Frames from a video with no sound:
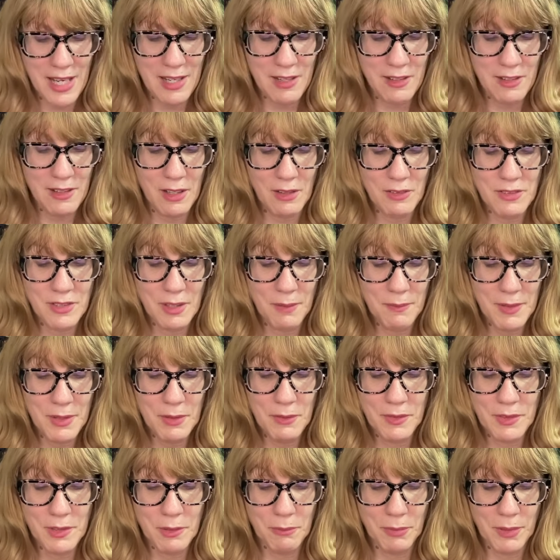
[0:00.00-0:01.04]
I don't know, something
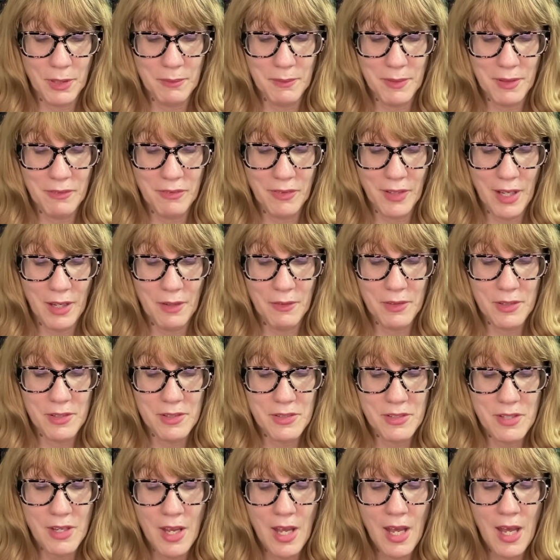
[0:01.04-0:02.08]
with the blooming
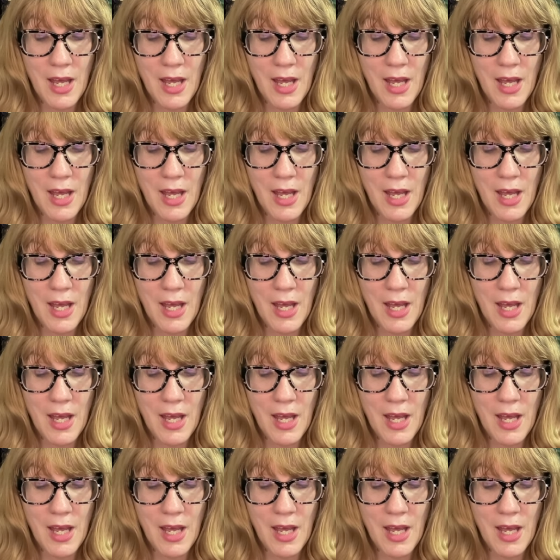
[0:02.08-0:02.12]
flowers.